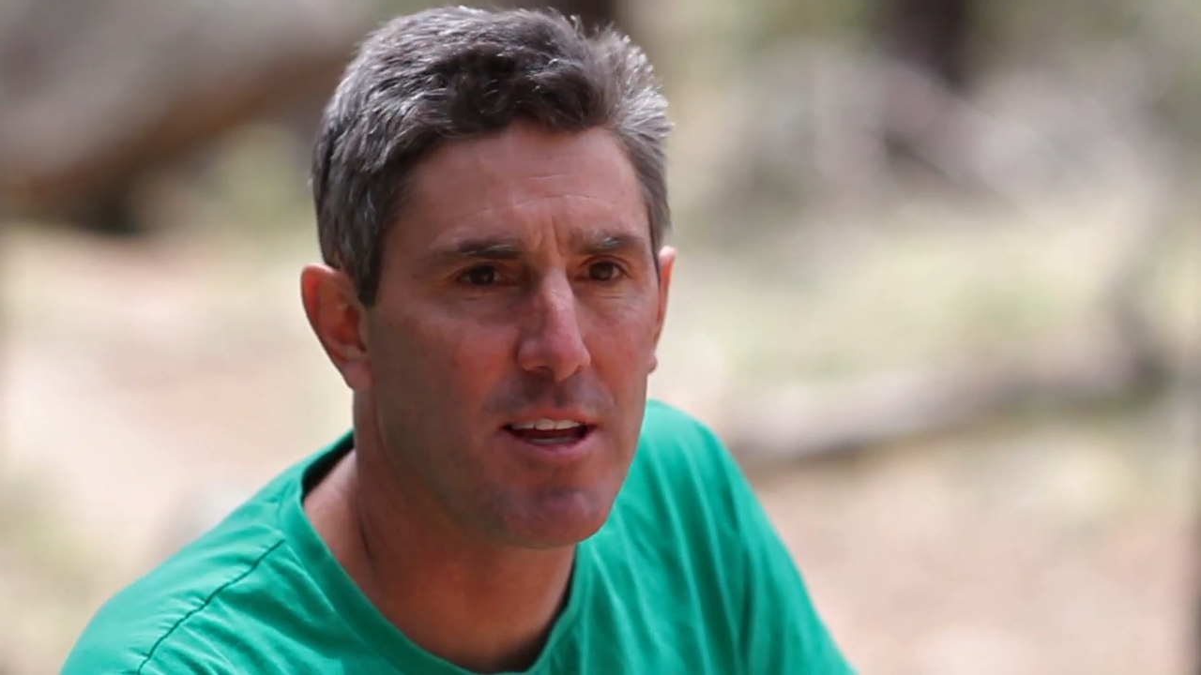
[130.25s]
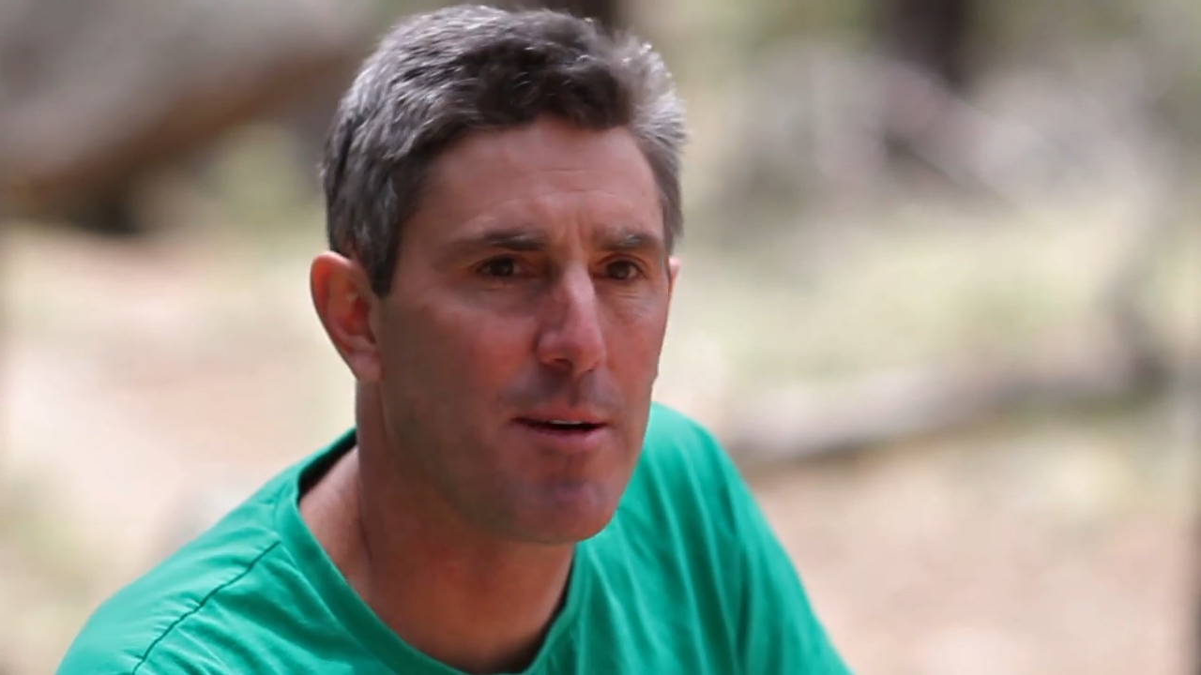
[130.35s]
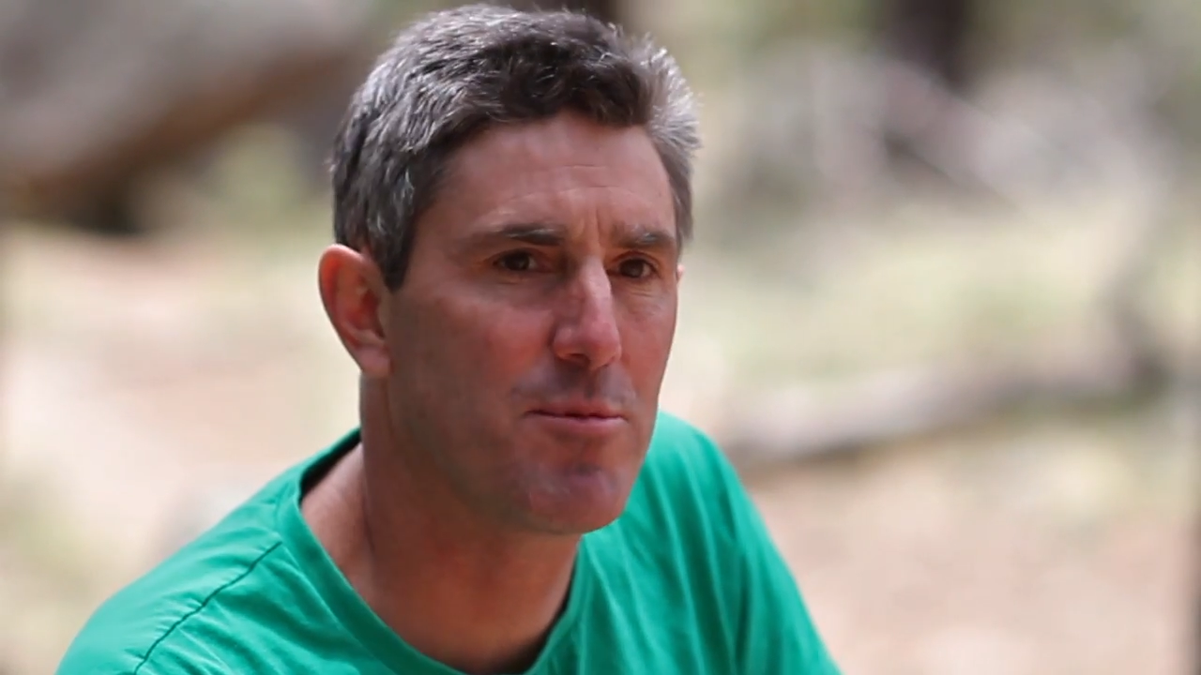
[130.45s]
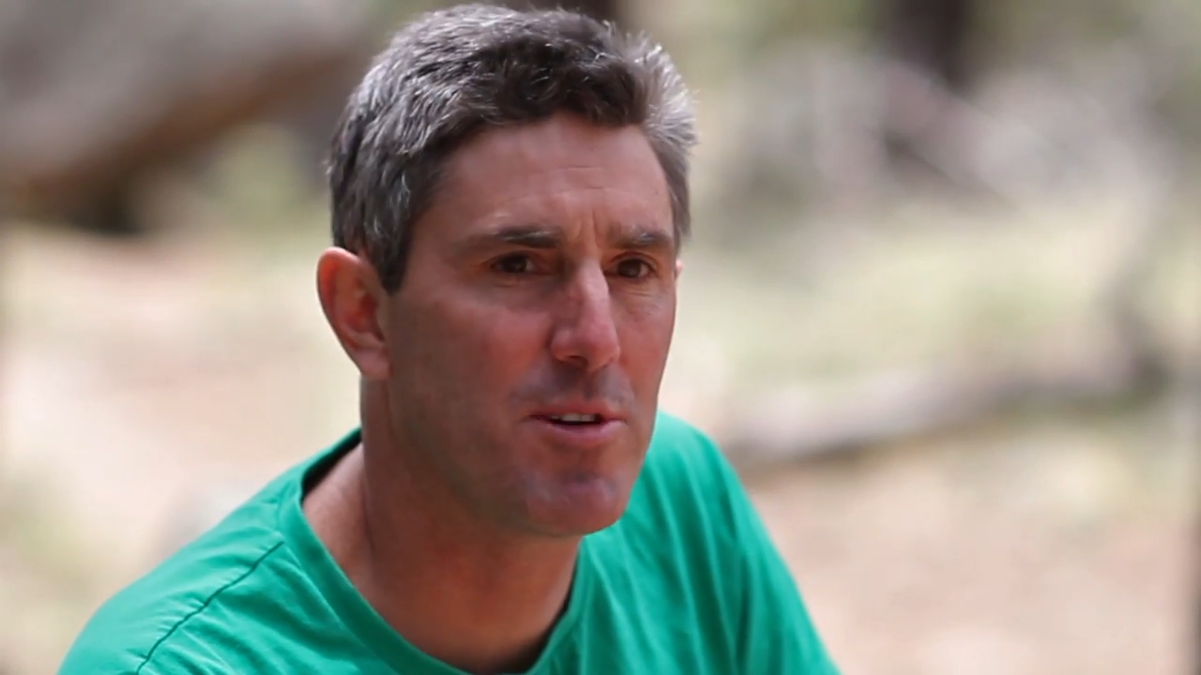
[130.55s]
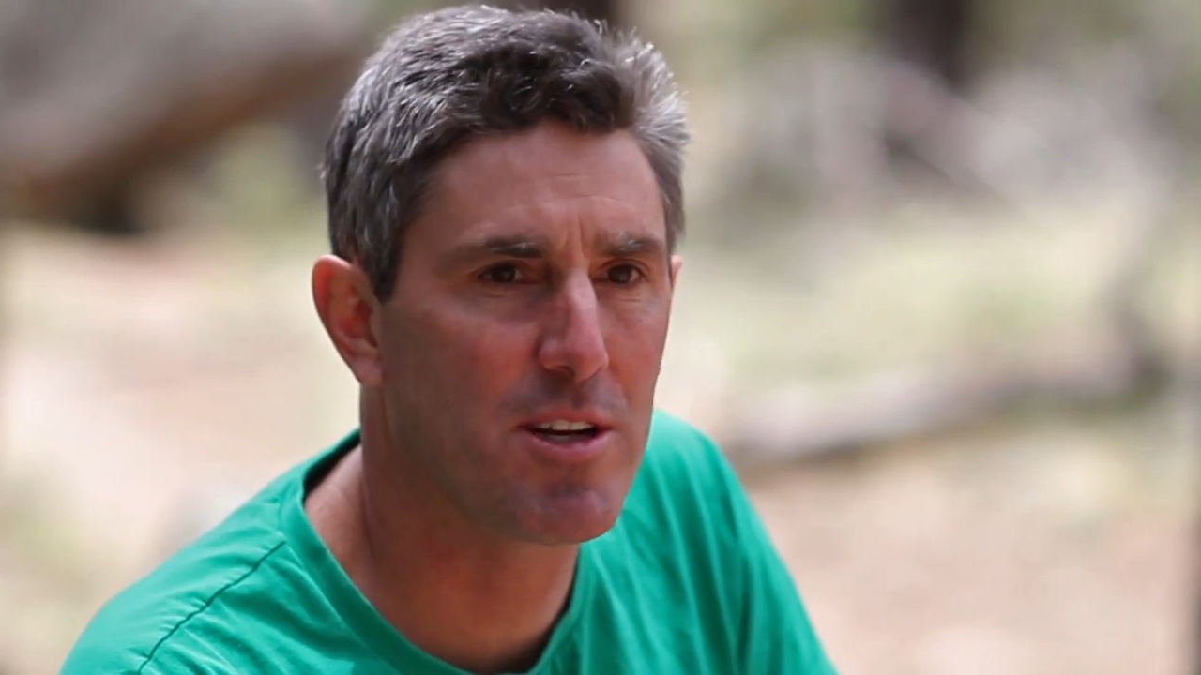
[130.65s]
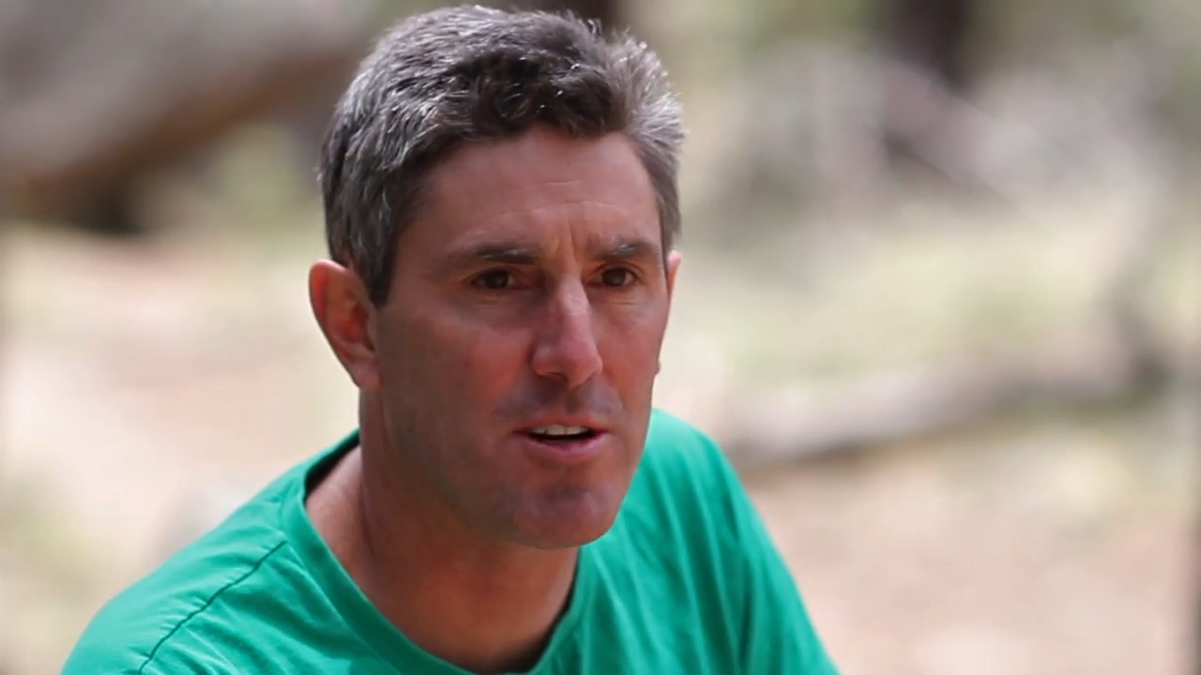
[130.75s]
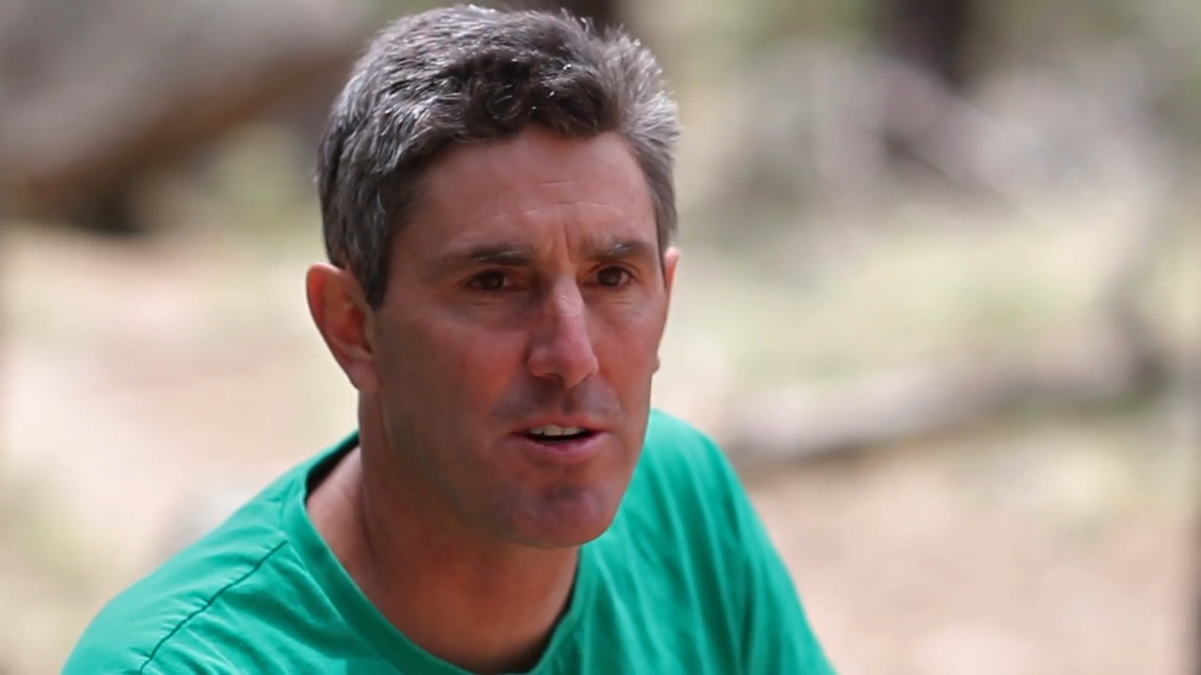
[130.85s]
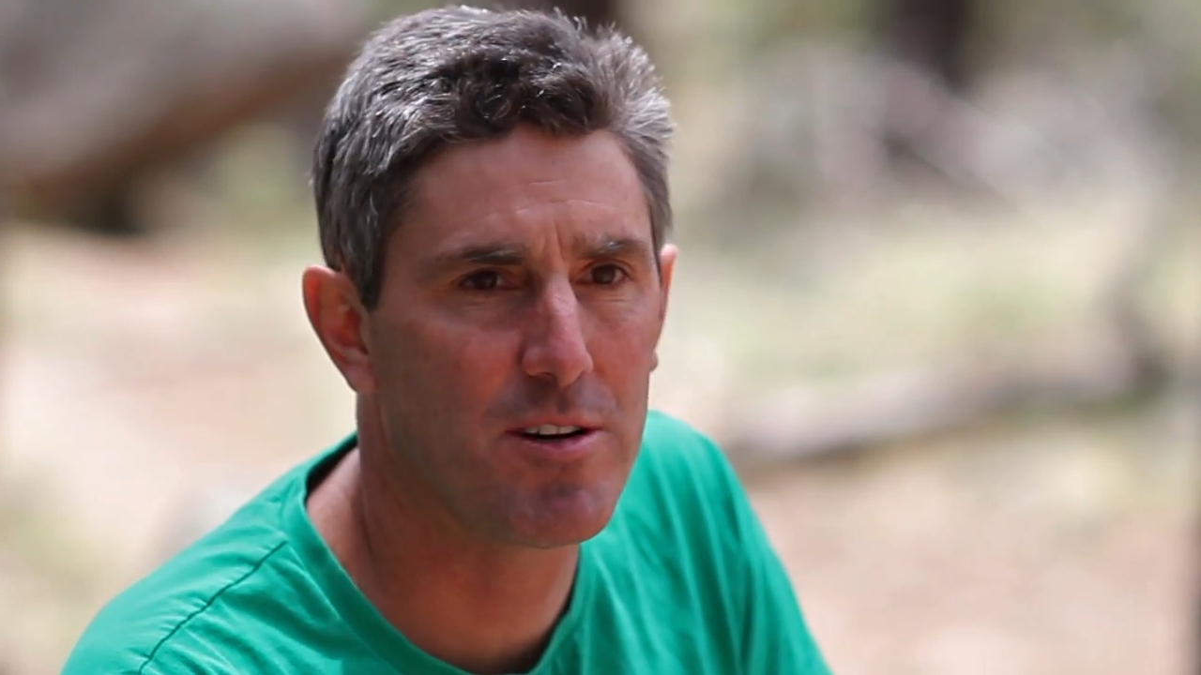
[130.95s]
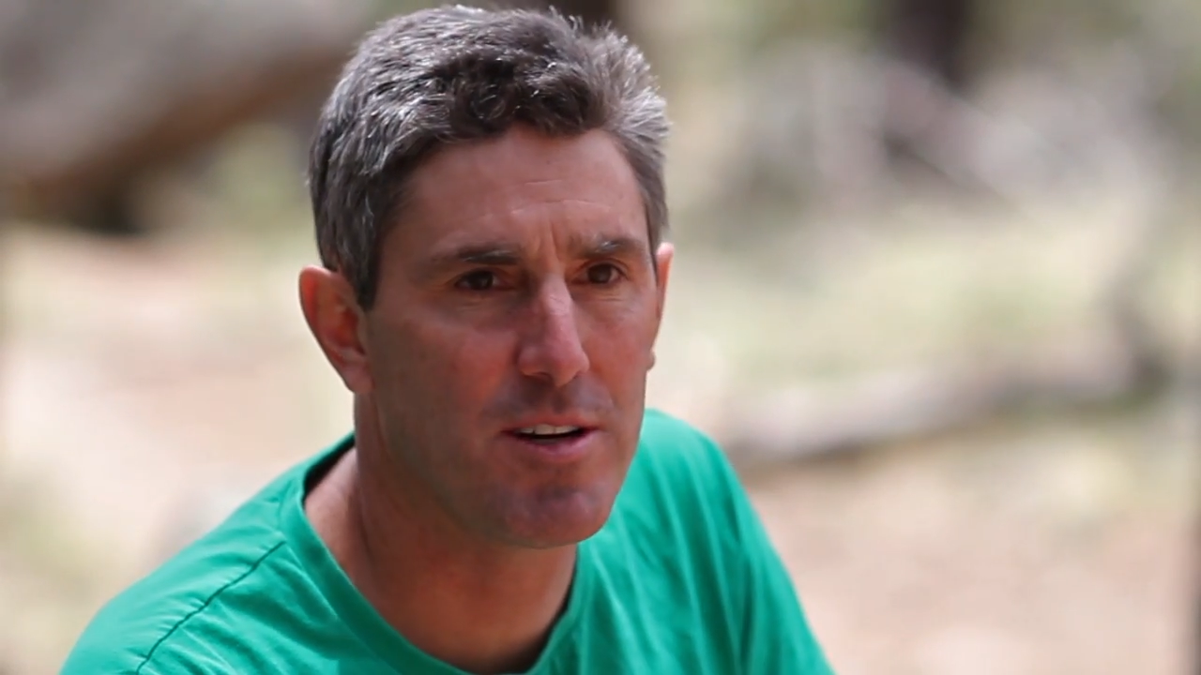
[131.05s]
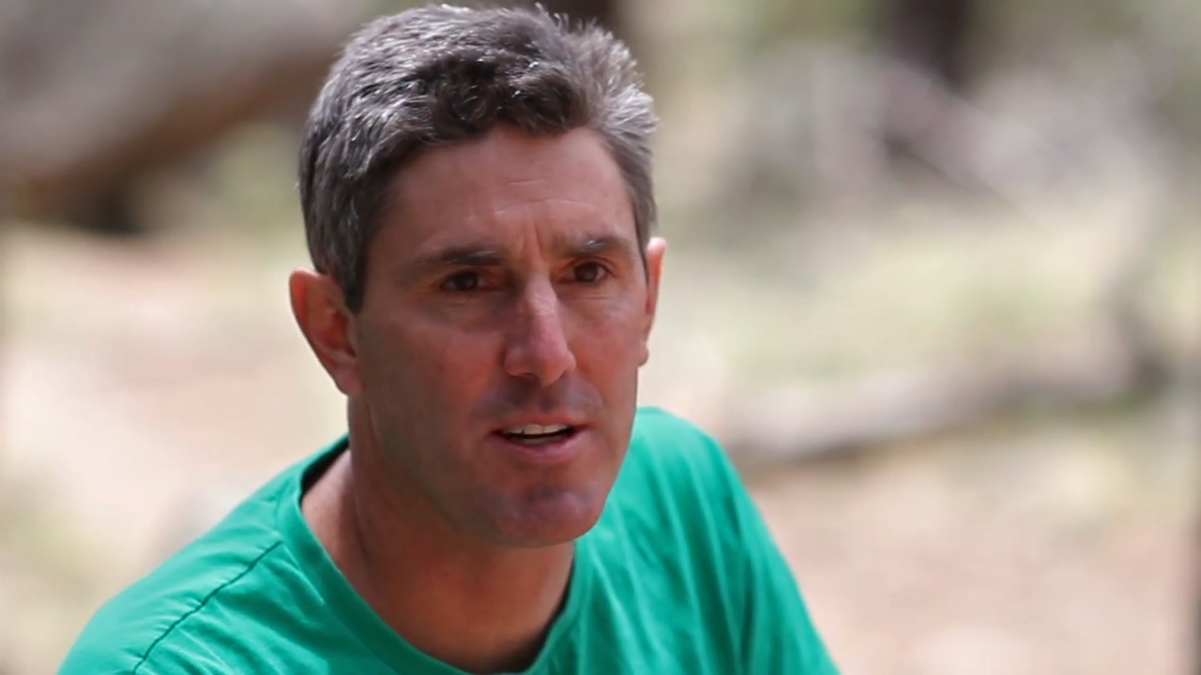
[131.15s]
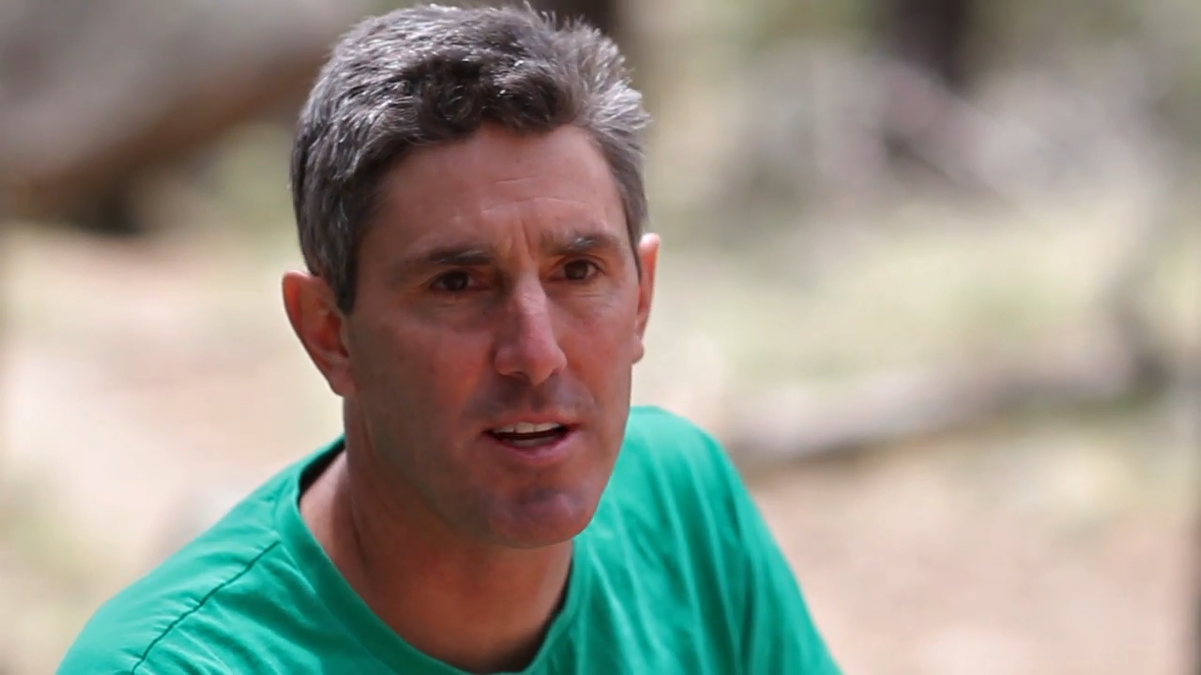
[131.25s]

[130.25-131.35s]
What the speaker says: kept reoccurring,